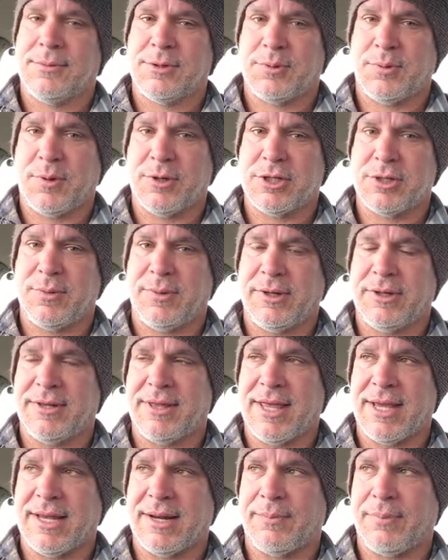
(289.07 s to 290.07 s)
supposed to be
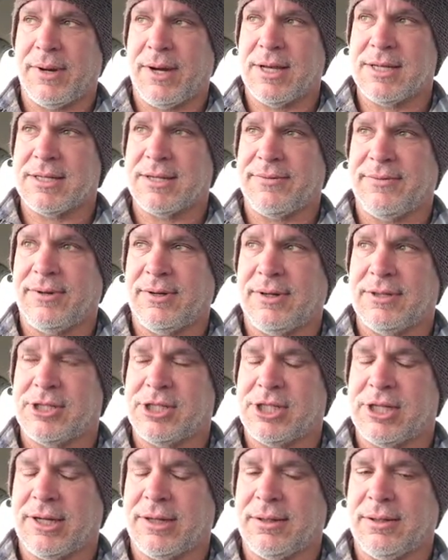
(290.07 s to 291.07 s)
thinking positive. Oh,
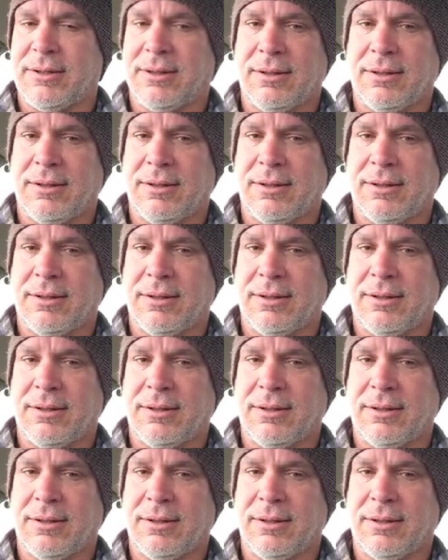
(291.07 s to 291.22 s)
shit.